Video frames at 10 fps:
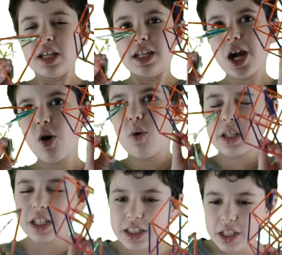Now,
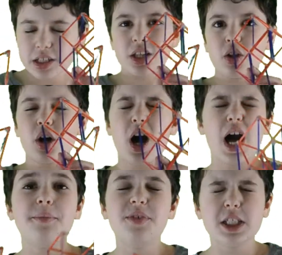this doesn't look
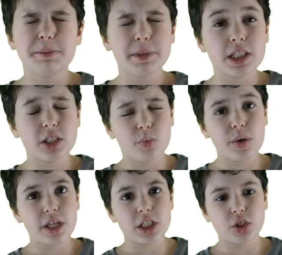obvious because of the
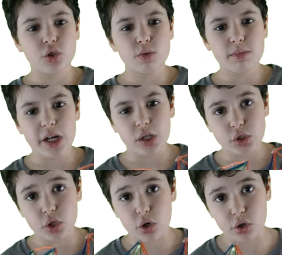way these two
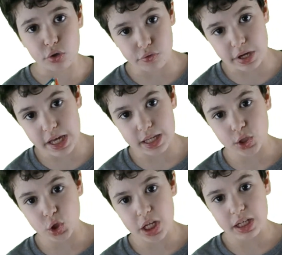models are
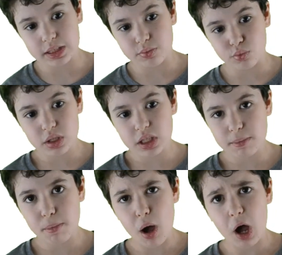arranged, and it's
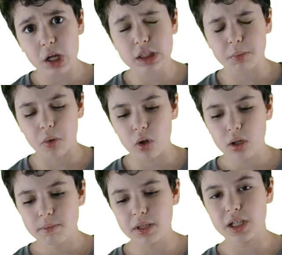really
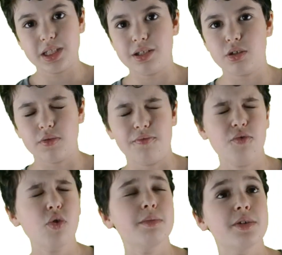impossible, because they're in
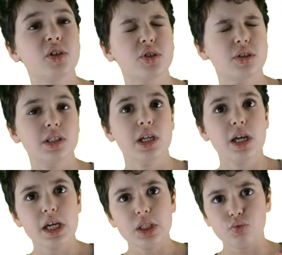four dimensions,
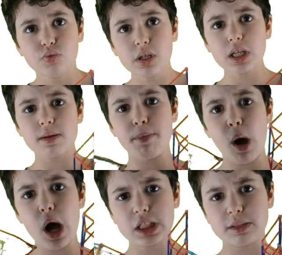it's really
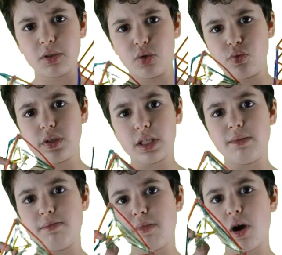impossible to
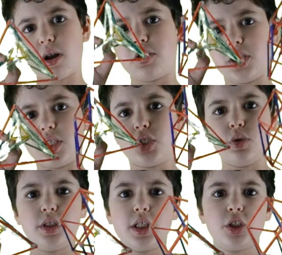really model these
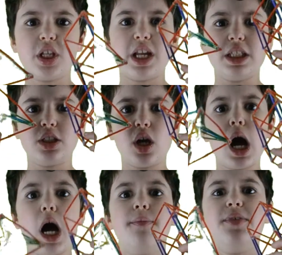two such that it's
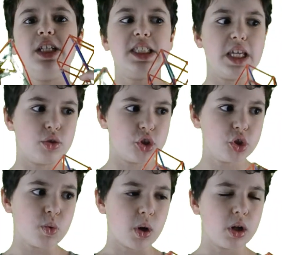obvious they're
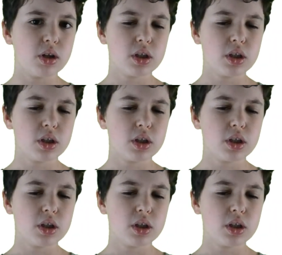dual.